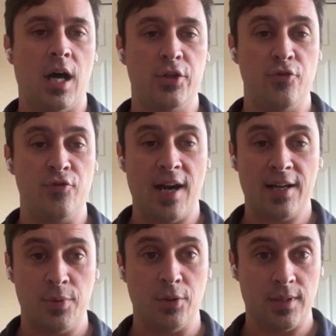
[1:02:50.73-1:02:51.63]
You've got
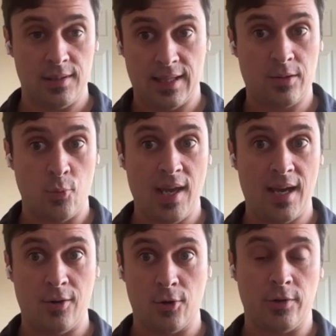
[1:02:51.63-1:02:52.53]
to build it like we
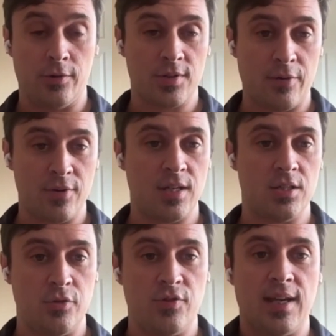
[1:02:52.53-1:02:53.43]
had early in this
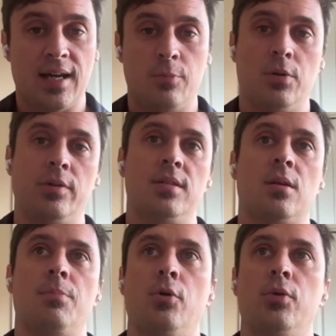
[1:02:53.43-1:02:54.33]
conversation. You've got to build these
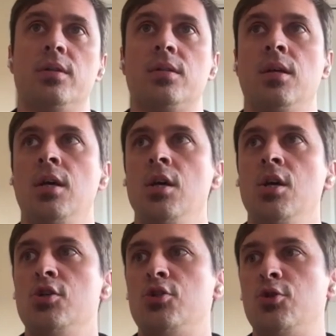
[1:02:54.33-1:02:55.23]
components
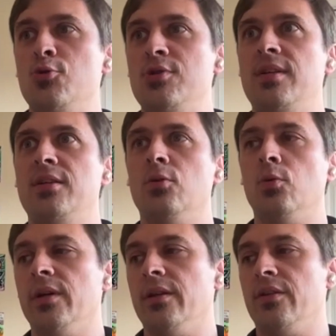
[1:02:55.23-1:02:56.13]
to deal
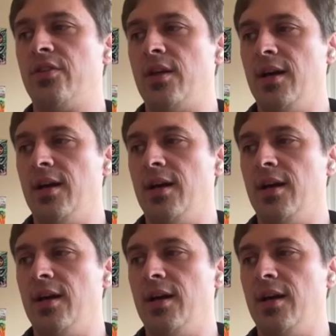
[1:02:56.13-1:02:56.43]
with.